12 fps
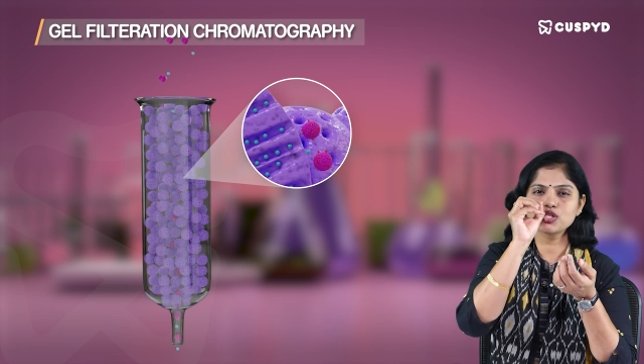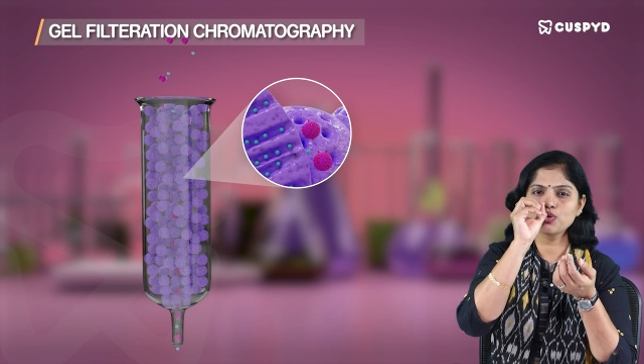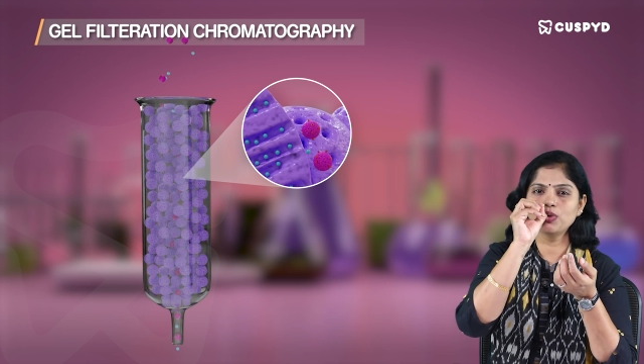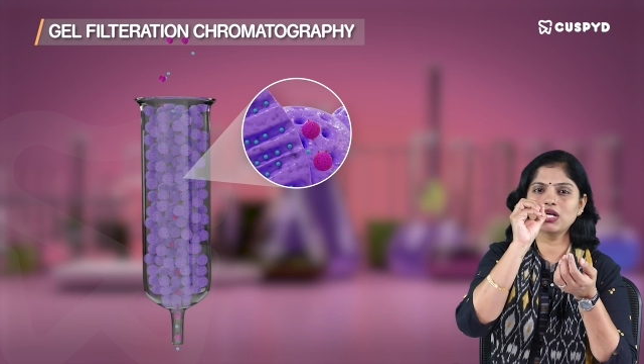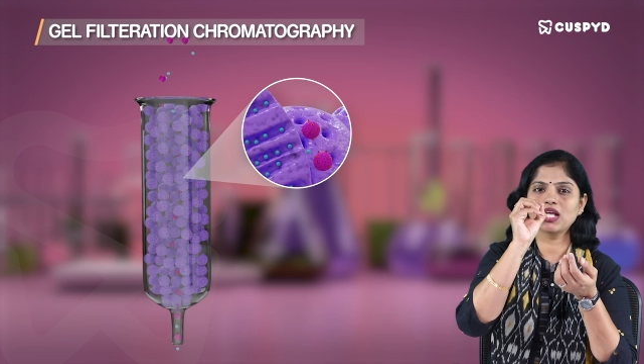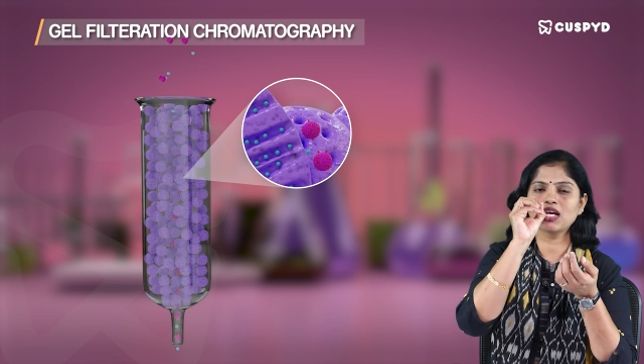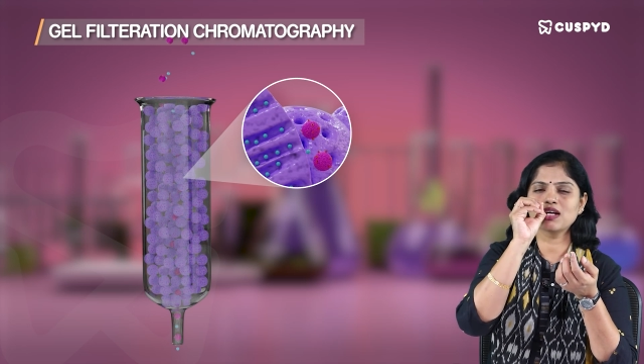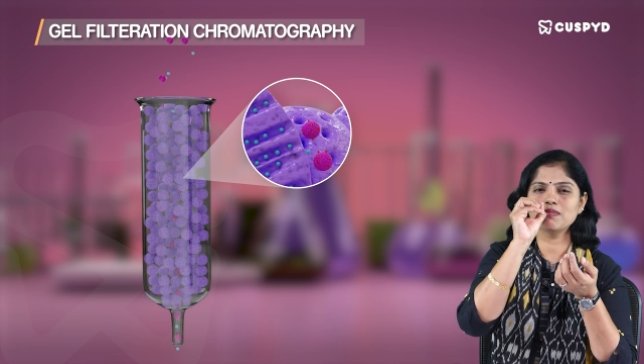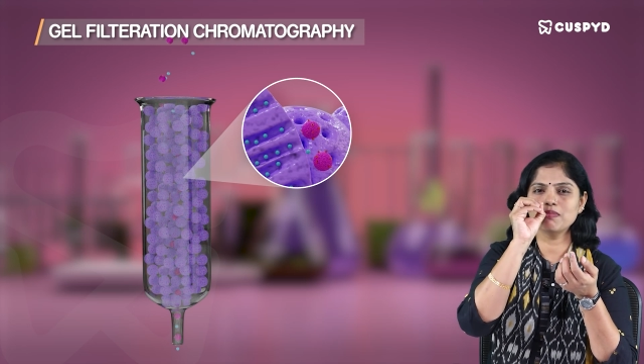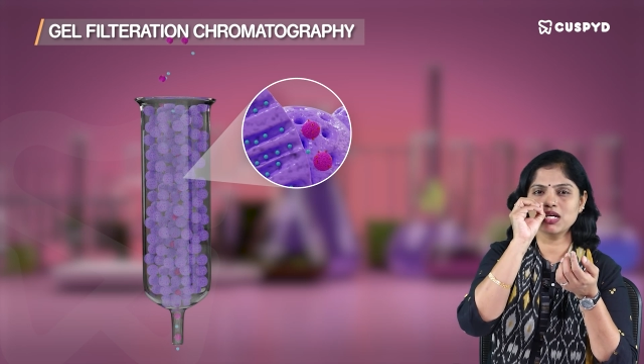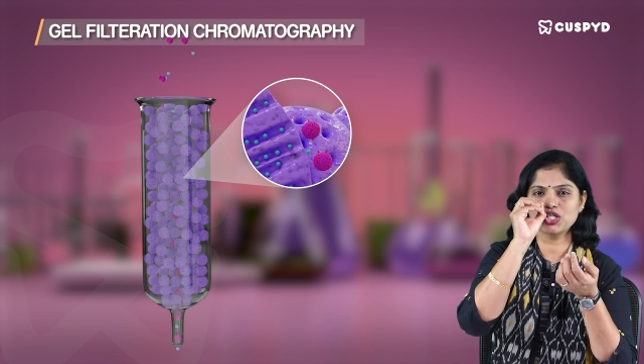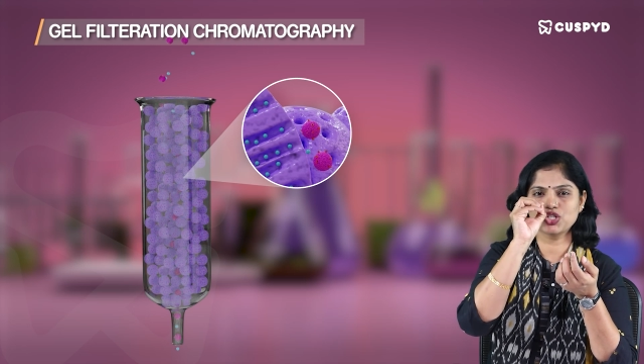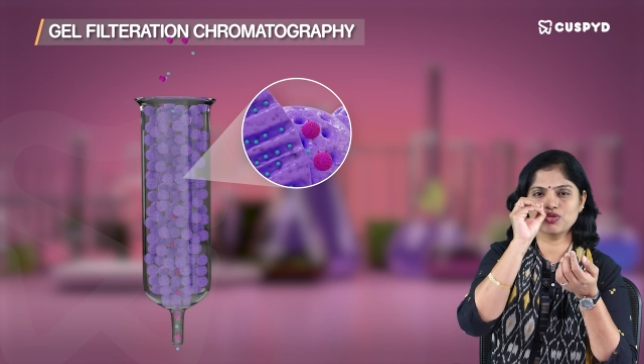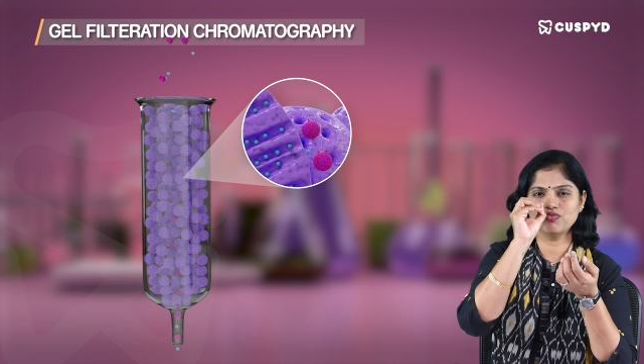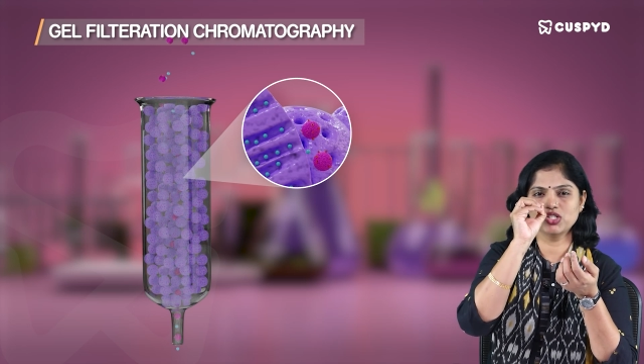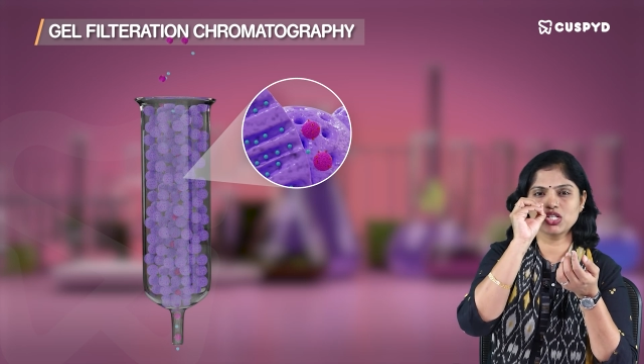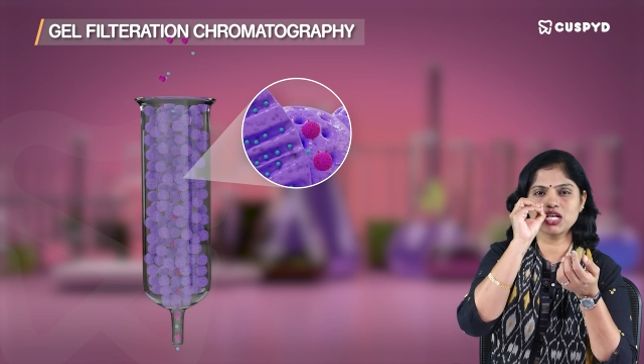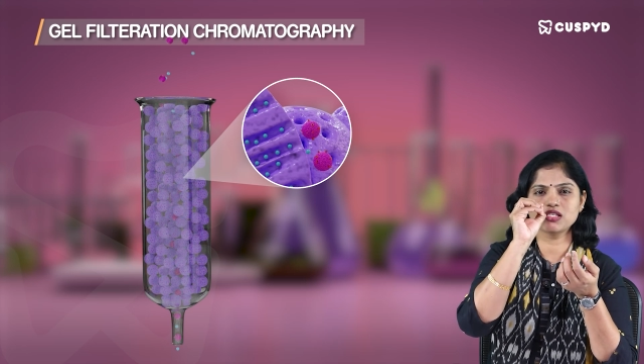you will take a mesh
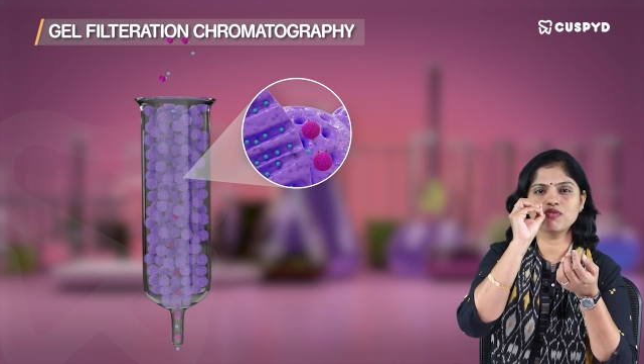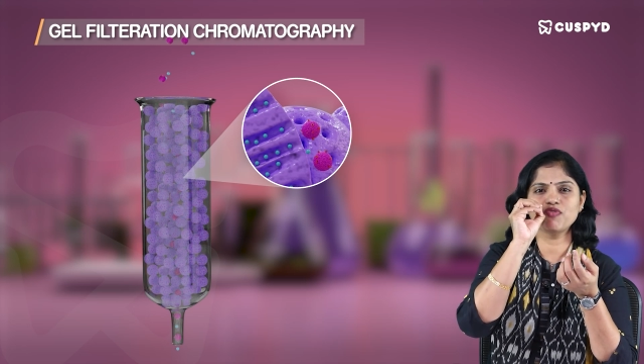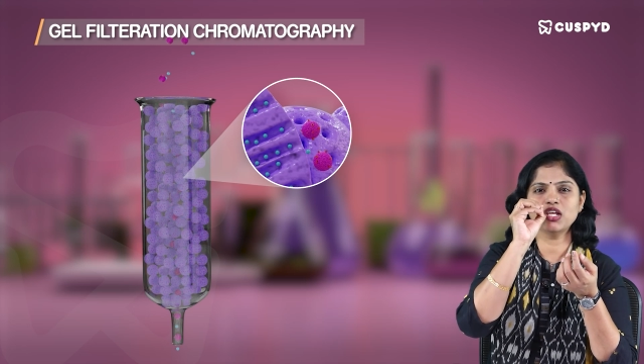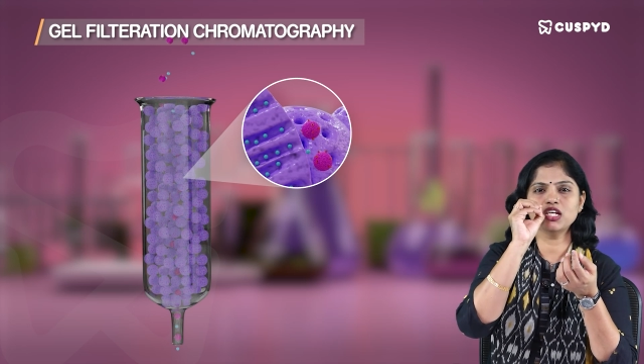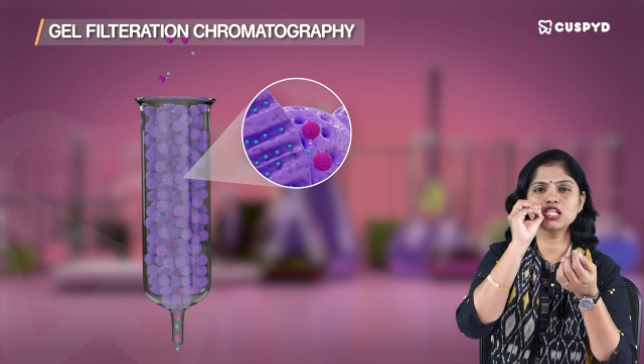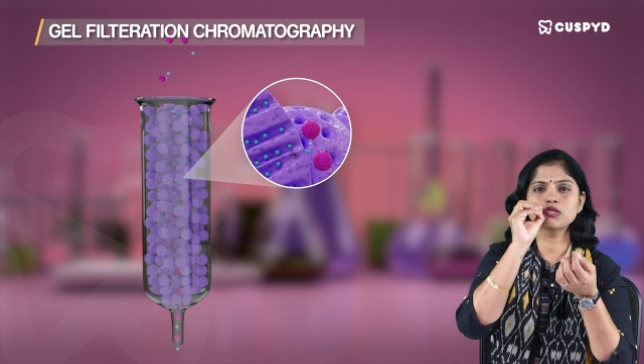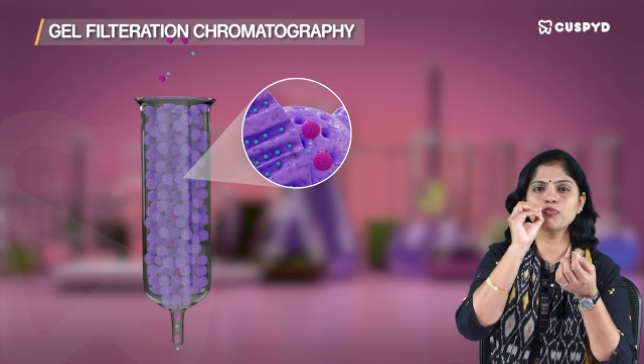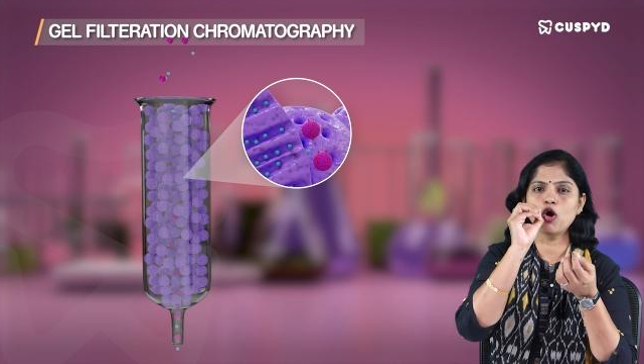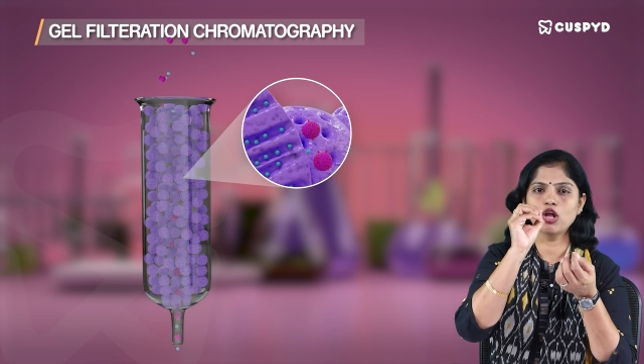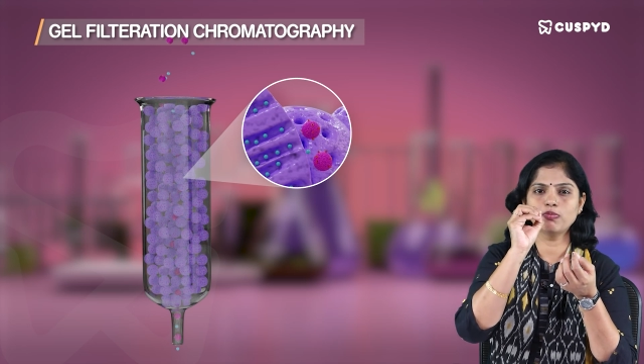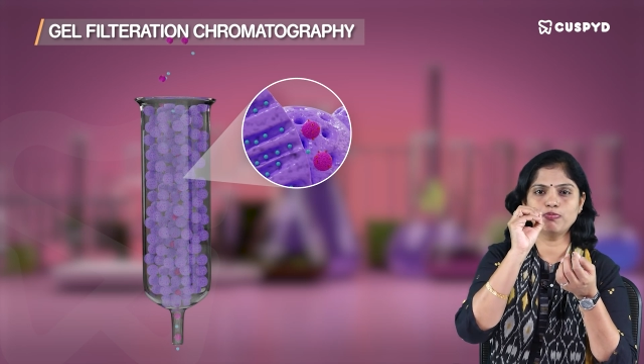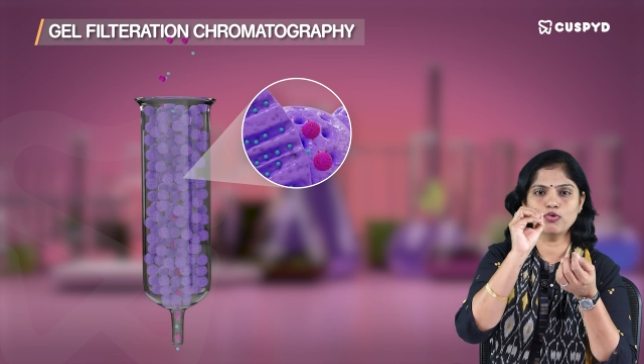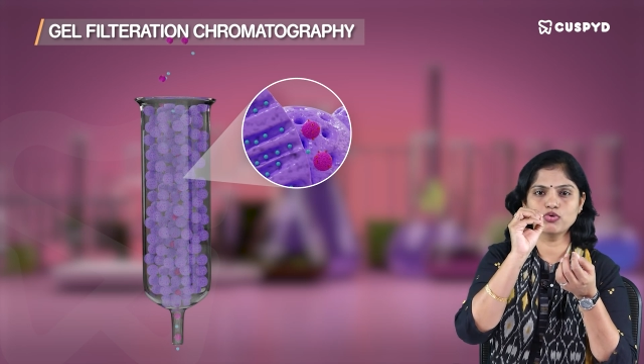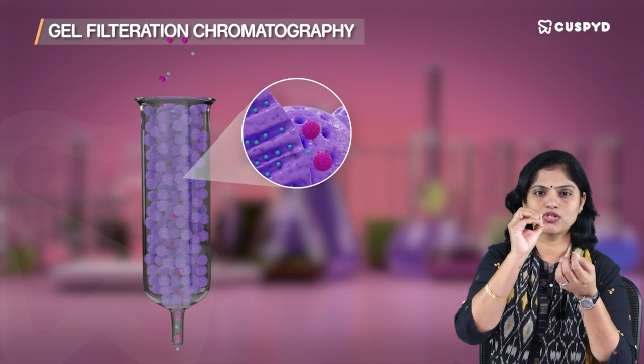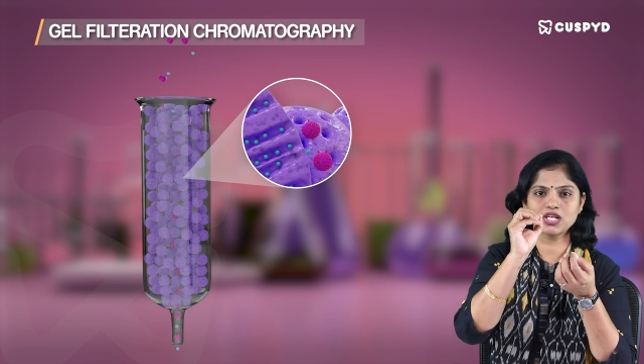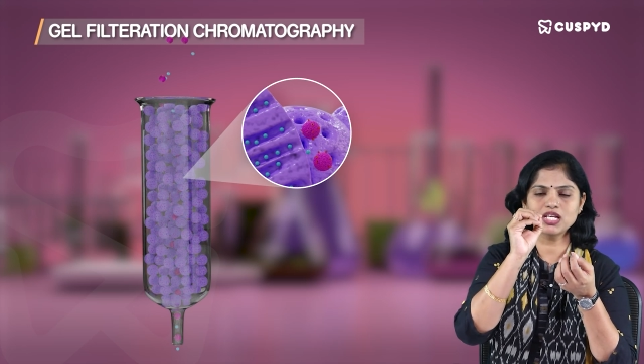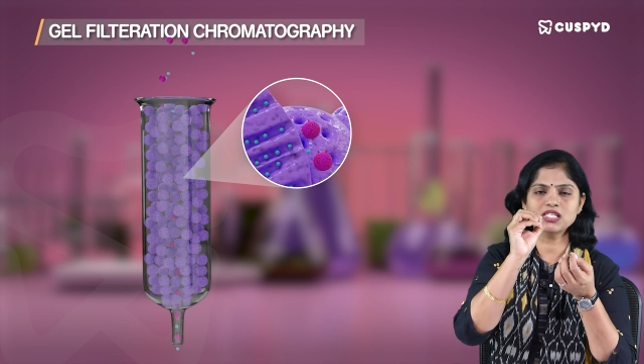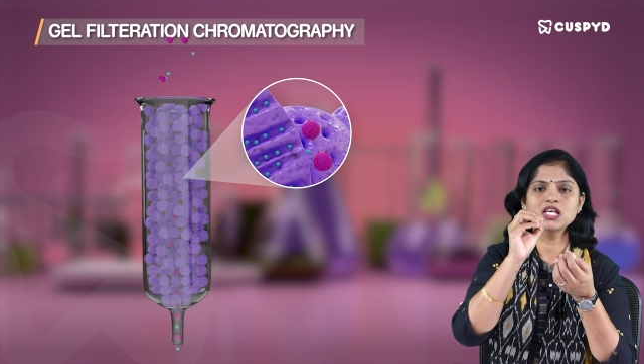which has a very small pore
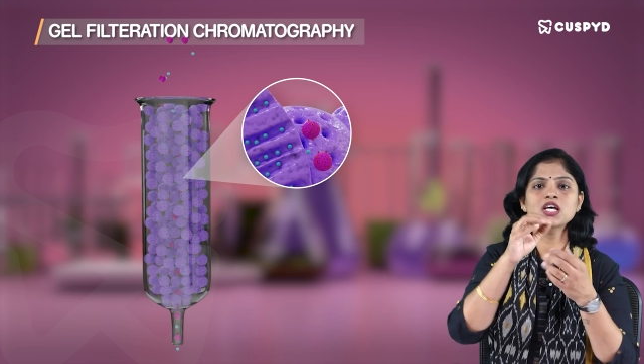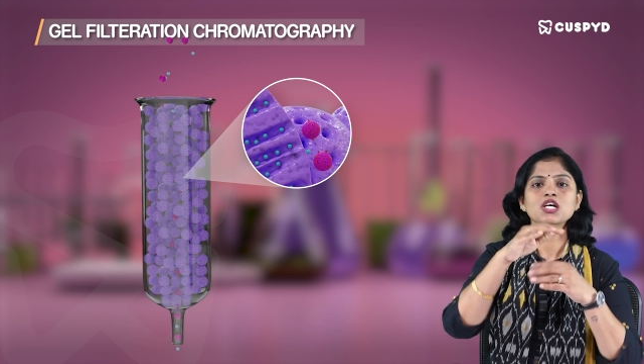size.